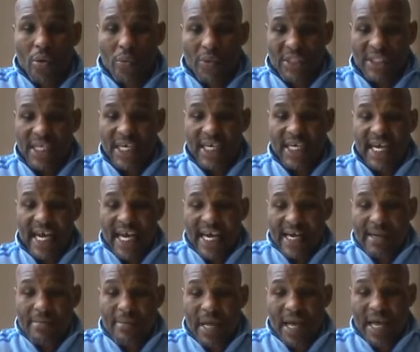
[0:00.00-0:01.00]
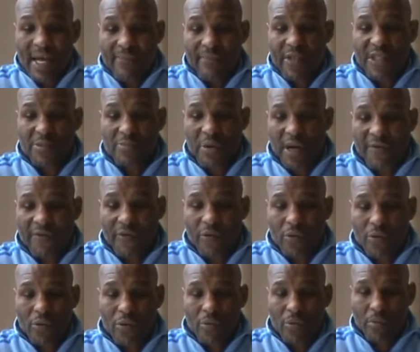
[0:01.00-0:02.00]
was in the game and
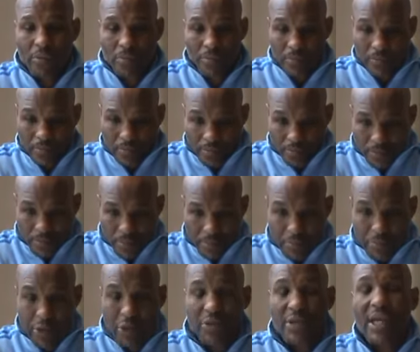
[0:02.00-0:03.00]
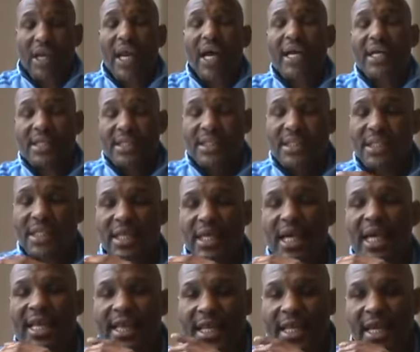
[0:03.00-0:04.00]
respectful build a legacy
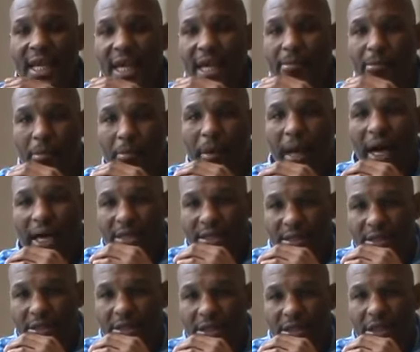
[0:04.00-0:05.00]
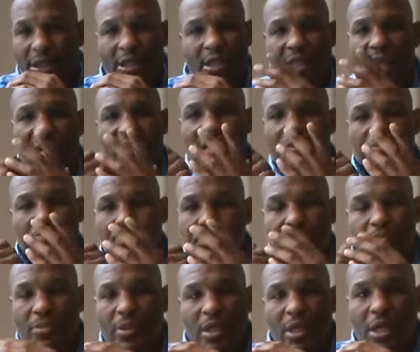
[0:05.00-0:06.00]
in the game of boxing. That's
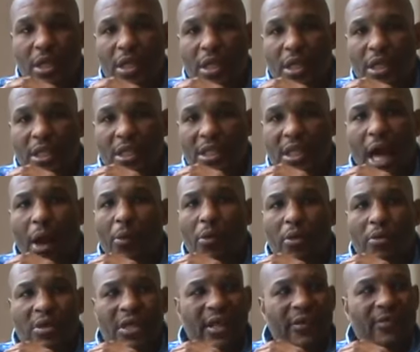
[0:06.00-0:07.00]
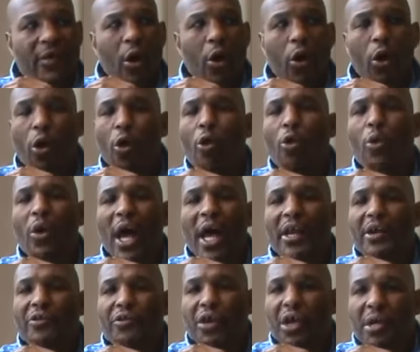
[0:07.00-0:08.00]
that will give a whole
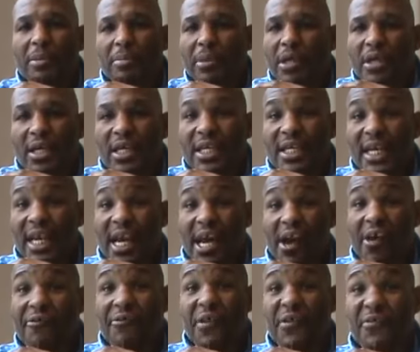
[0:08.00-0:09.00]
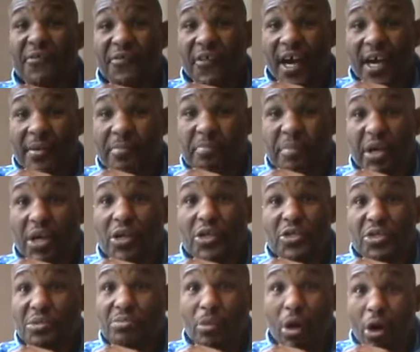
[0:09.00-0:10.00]
lot of credibility to every fight, big or
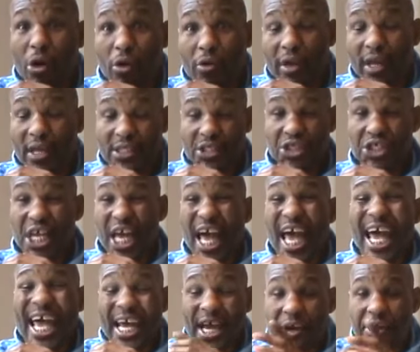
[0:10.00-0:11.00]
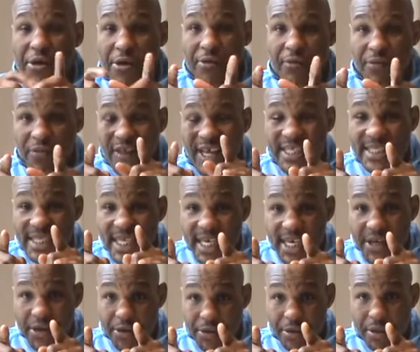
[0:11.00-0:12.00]
small, that's aired, that's
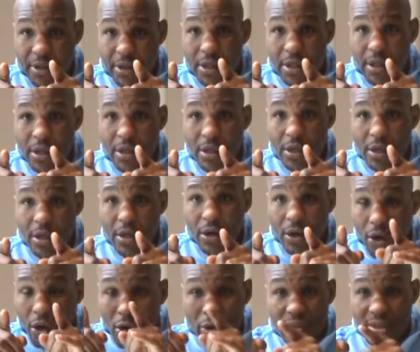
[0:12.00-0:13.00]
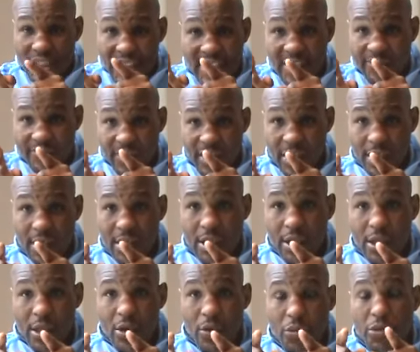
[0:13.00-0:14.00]
aired on TV.
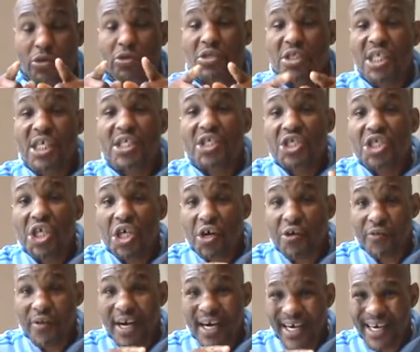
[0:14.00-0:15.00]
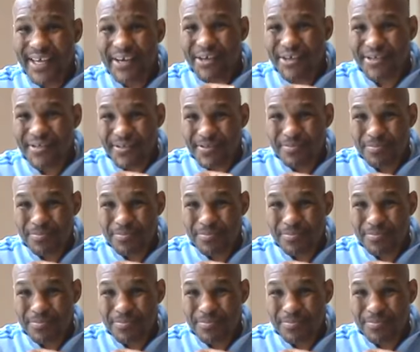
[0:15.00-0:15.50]
When you see Sugar Ray Leonard,